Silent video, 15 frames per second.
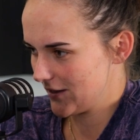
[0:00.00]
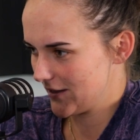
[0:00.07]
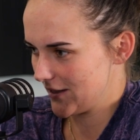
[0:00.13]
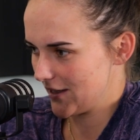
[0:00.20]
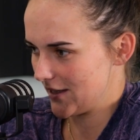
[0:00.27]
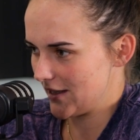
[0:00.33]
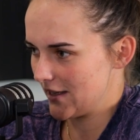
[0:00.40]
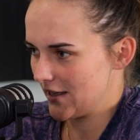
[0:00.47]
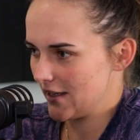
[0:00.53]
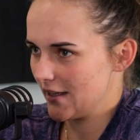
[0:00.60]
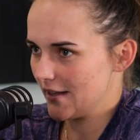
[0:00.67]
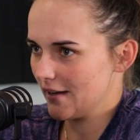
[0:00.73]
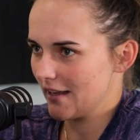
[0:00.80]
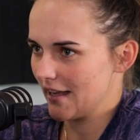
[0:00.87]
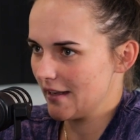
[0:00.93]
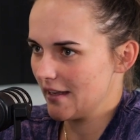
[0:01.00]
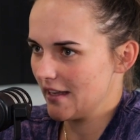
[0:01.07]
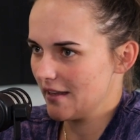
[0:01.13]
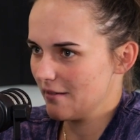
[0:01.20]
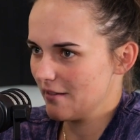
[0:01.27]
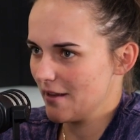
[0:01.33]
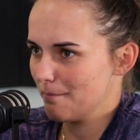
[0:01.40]
to the
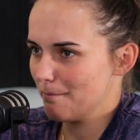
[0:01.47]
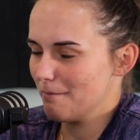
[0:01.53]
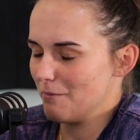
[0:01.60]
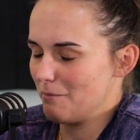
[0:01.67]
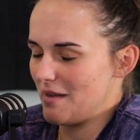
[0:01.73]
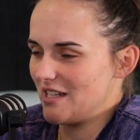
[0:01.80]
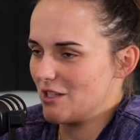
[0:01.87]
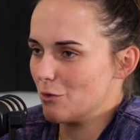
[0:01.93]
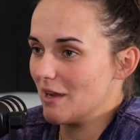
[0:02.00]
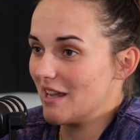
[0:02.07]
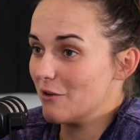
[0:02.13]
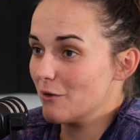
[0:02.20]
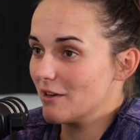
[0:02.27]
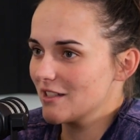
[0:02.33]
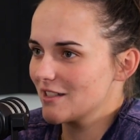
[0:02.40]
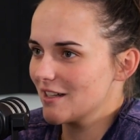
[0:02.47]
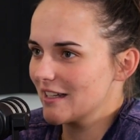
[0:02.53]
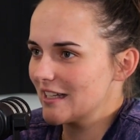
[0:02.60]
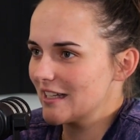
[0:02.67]
a mental illness, I